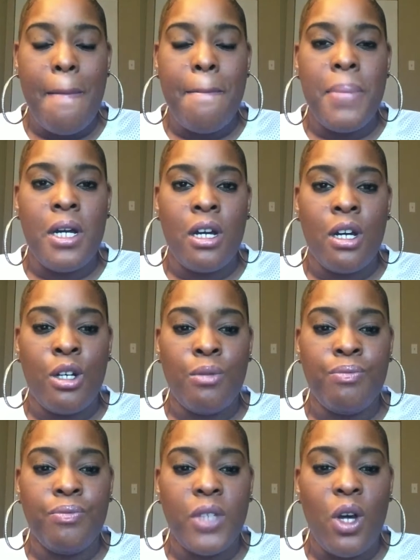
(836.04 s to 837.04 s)
But
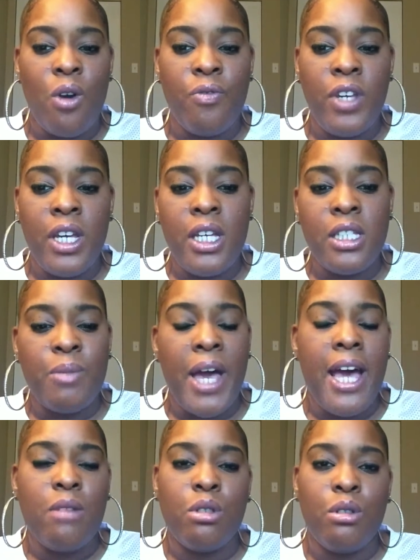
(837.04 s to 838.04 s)
Ovia is my
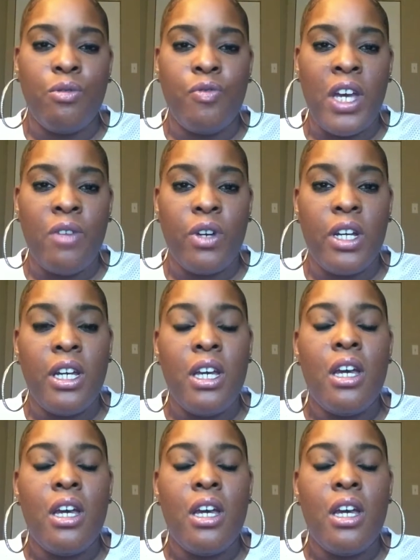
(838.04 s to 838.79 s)
absolute favorite.